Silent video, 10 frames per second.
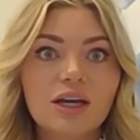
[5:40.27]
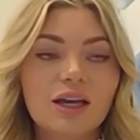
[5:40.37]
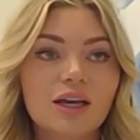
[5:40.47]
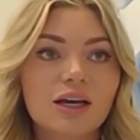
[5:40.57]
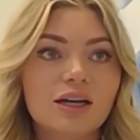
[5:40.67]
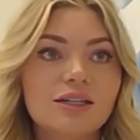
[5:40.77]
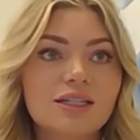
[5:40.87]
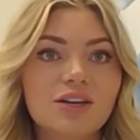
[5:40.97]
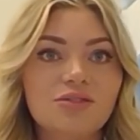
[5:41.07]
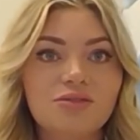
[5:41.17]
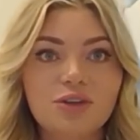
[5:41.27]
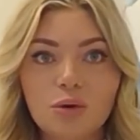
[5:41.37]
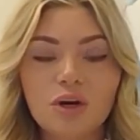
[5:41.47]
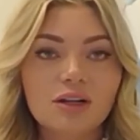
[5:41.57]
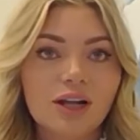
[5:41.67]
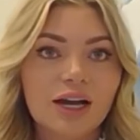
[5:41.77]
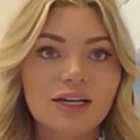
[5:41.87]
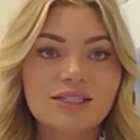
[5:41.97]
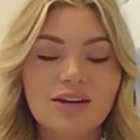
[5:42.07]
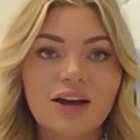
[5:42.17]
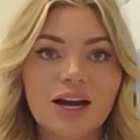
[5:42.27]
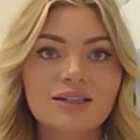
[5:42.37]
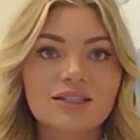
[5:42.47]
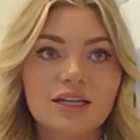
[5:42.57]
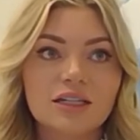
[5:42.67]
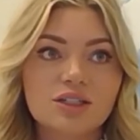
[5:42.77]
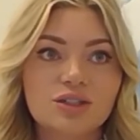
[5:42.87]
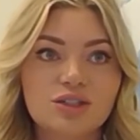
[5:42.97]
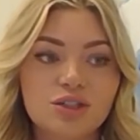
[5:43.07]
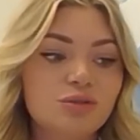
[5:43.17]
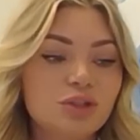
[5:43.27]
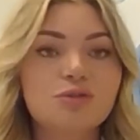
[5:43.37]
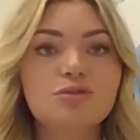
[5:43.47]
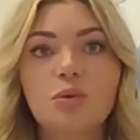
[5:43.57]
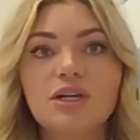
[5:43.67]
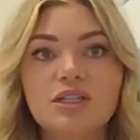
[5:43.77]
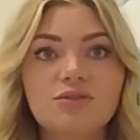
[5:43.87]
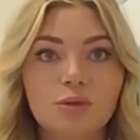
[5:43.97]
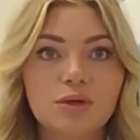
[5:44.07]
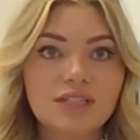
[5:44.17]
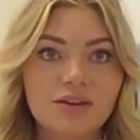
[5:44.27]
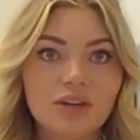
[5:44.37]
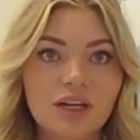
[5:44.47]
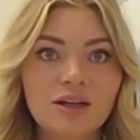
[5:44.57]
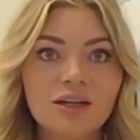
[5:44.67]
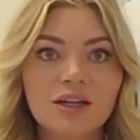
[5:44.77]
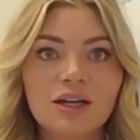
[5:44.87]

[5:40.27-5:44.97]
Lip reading: And if your clients have access to you 24/7